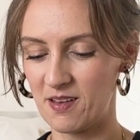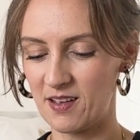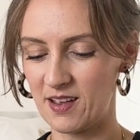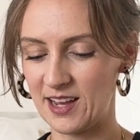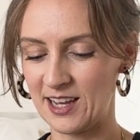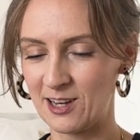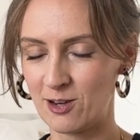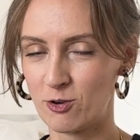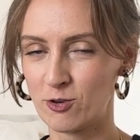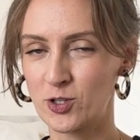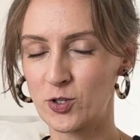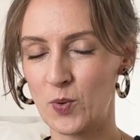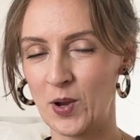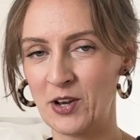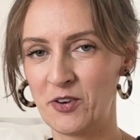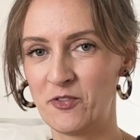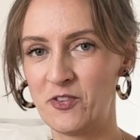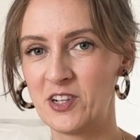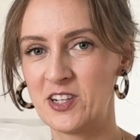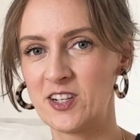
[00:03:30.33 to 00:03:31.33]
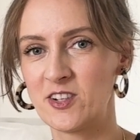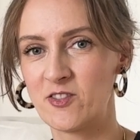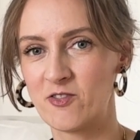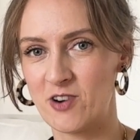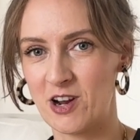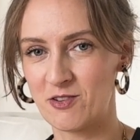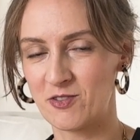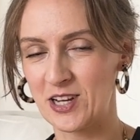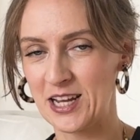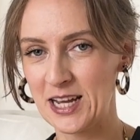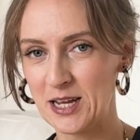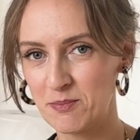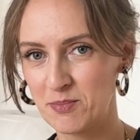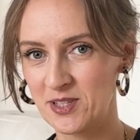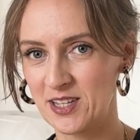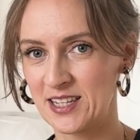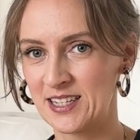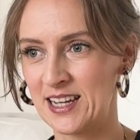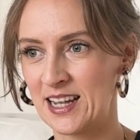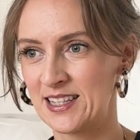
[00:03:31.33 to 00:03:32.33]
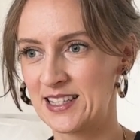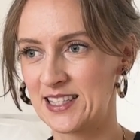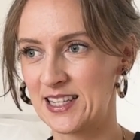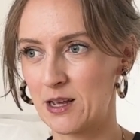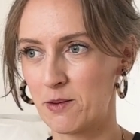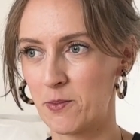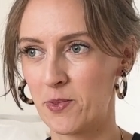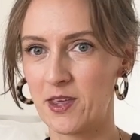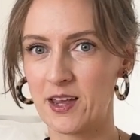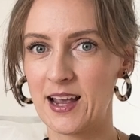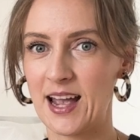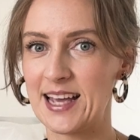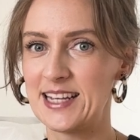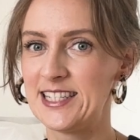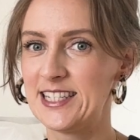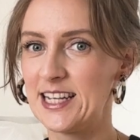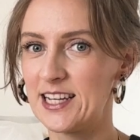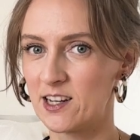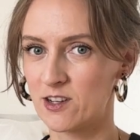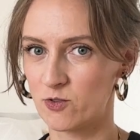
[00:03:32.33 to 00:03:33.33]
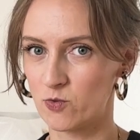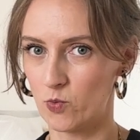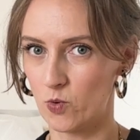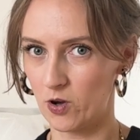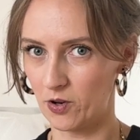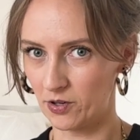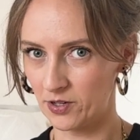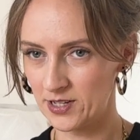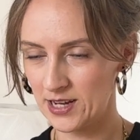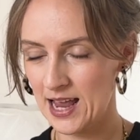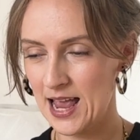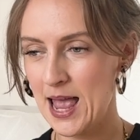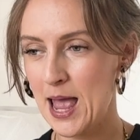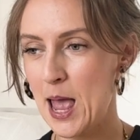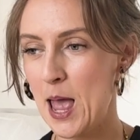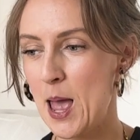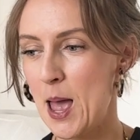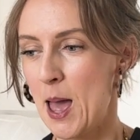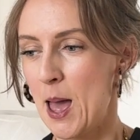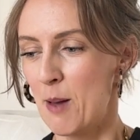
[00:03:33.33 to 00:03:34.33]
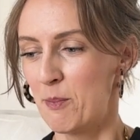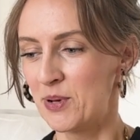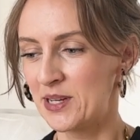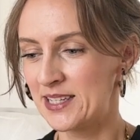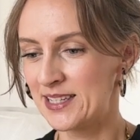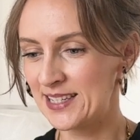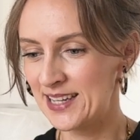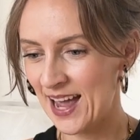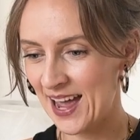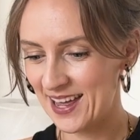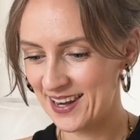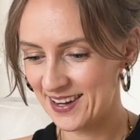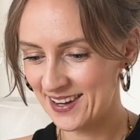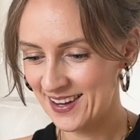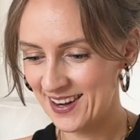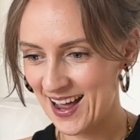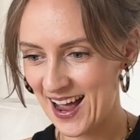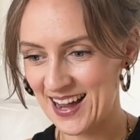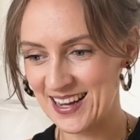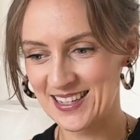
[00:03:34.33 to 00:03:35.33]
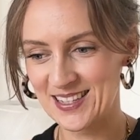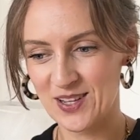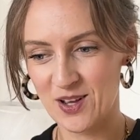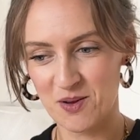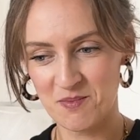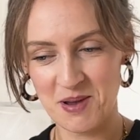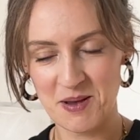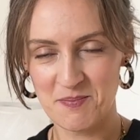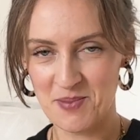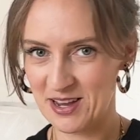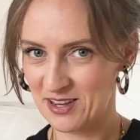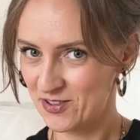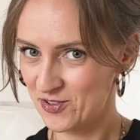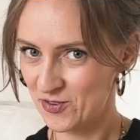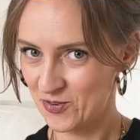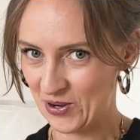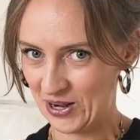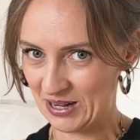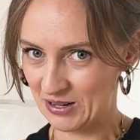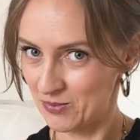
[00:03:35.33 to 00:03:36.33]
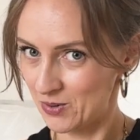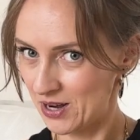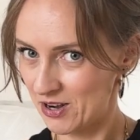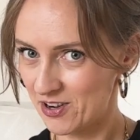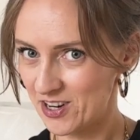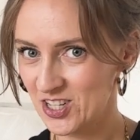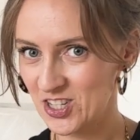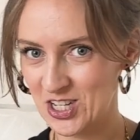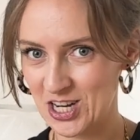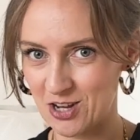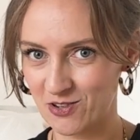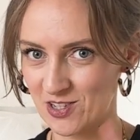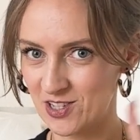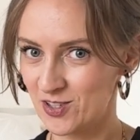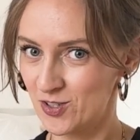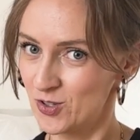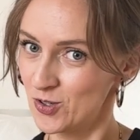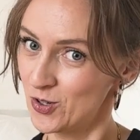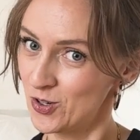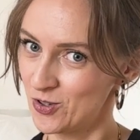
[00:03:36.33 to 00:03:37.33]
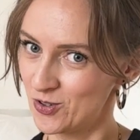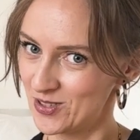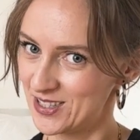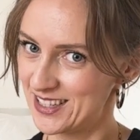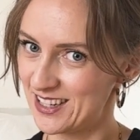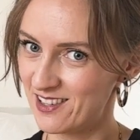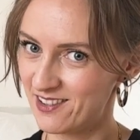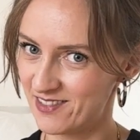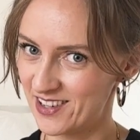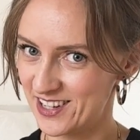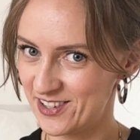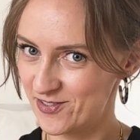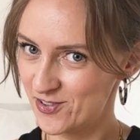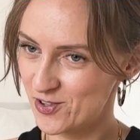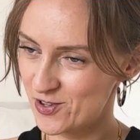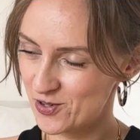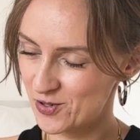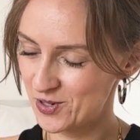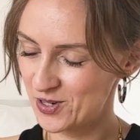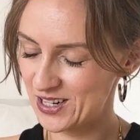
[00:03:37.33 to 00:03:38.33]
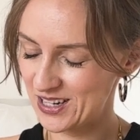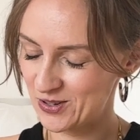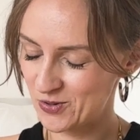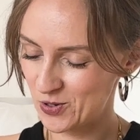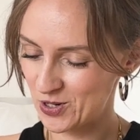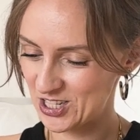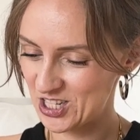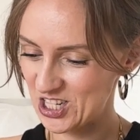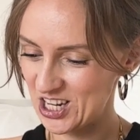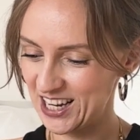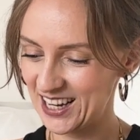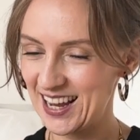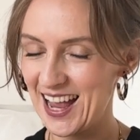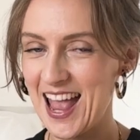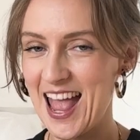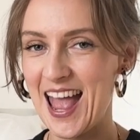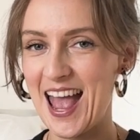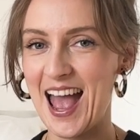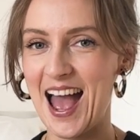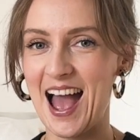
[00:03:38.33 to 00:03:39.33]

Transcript: It looked quite fitted around the hips, and that's something I didn't want. But then I saw my best friend wearing, shout out to you, Silva, if you're watching.